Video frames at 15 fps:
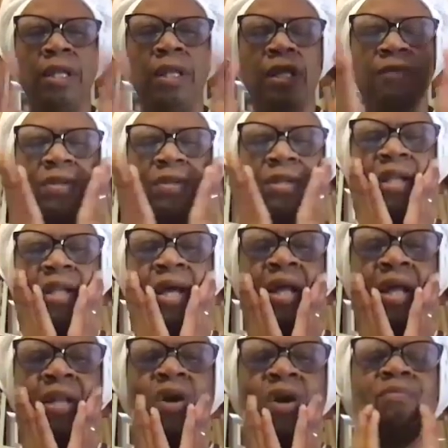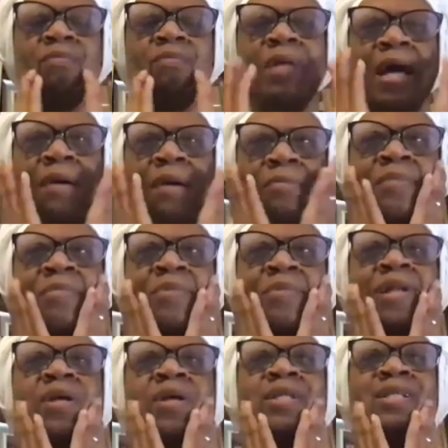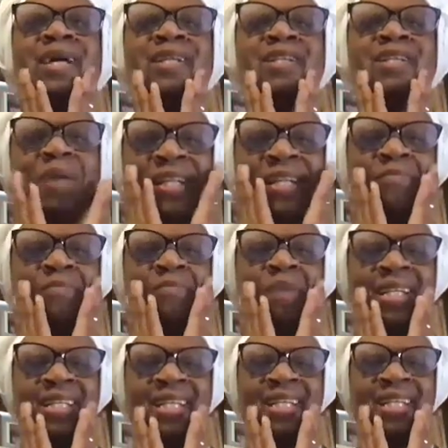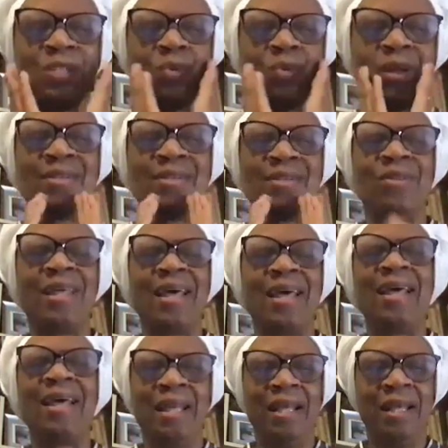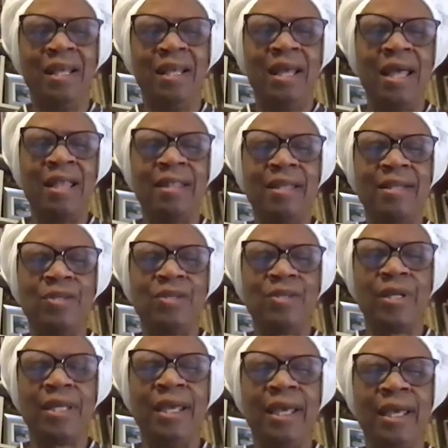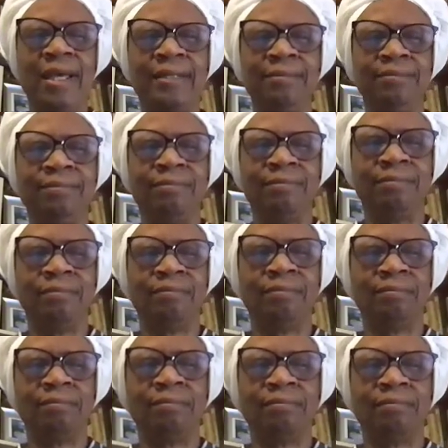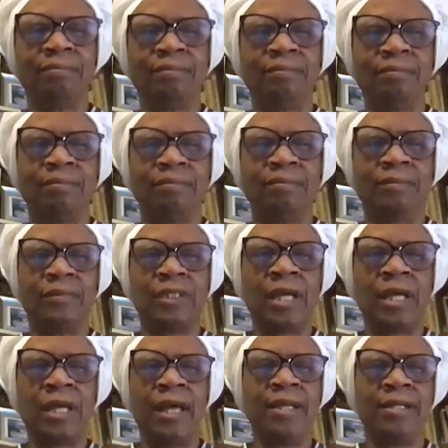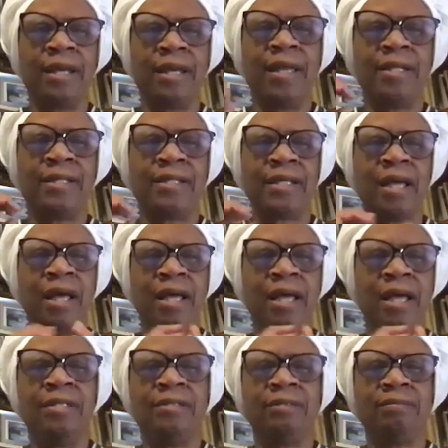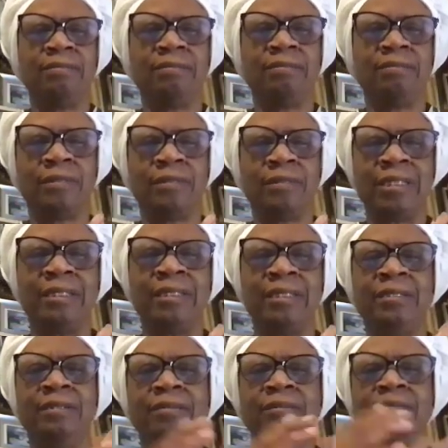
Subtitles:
Even, I know I'm tempted, I want to touch my cheeks when I do that, and then do it again. Tight, tight, tight, tight.